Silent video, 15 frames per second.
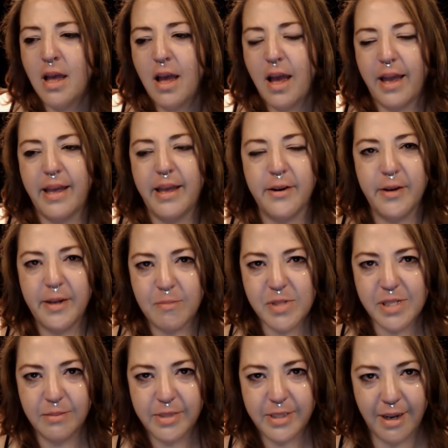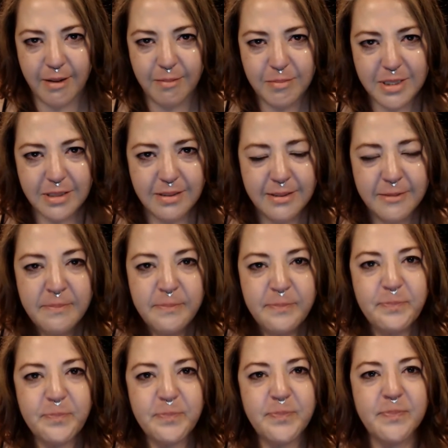I hear him sometimes
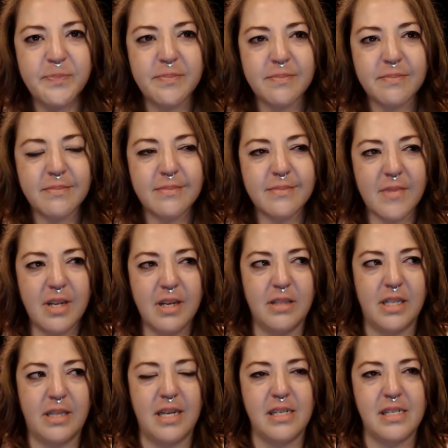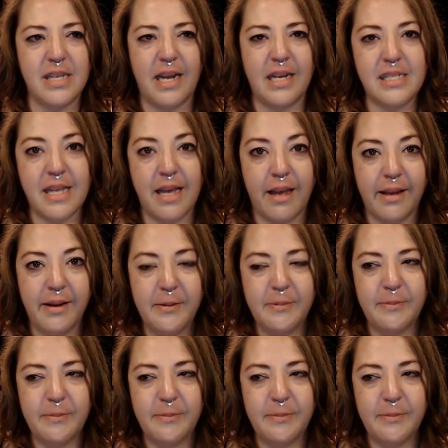in the things that I say